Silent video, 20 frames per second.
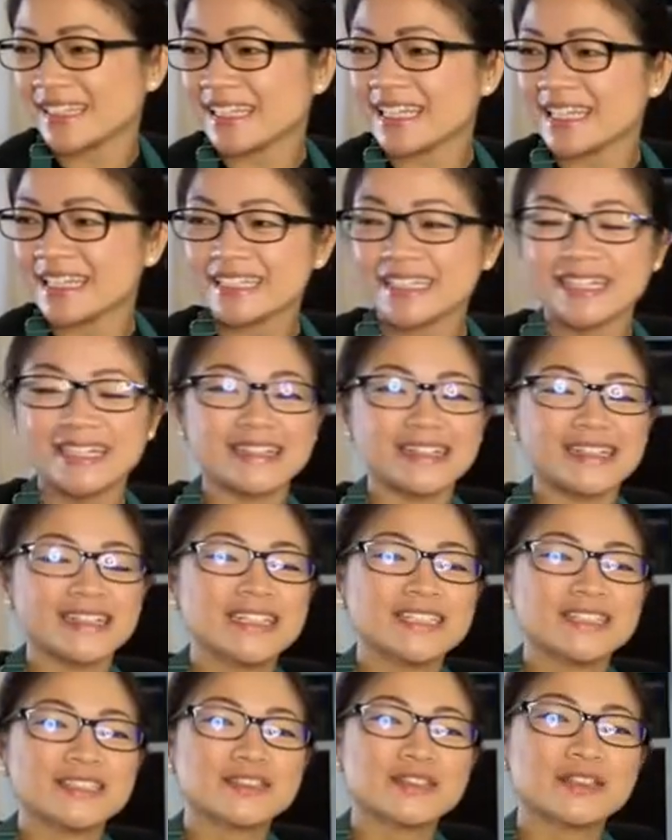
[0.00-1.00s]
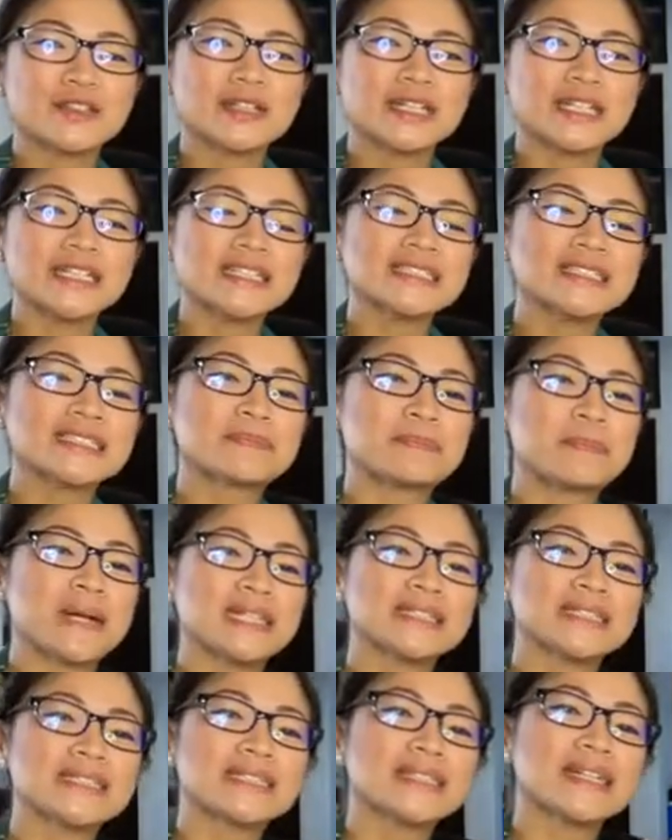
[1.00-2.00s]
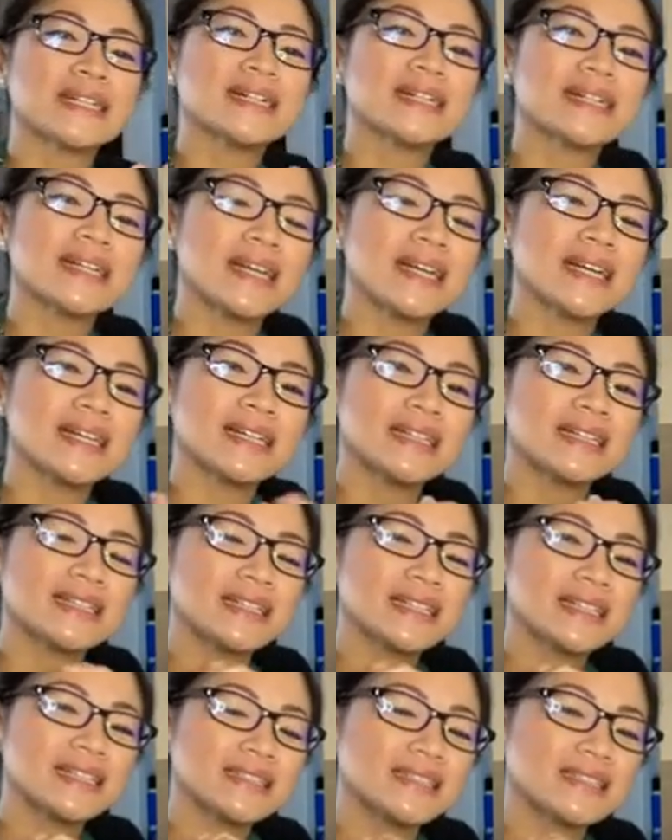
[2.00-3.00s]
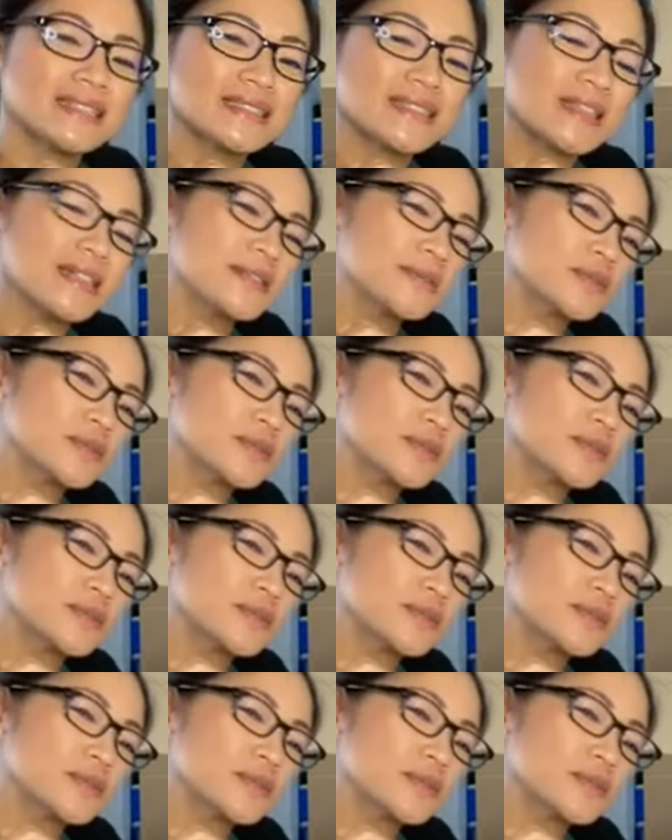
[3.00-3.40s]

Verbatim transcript: Yeah, so it's Pascha and it's time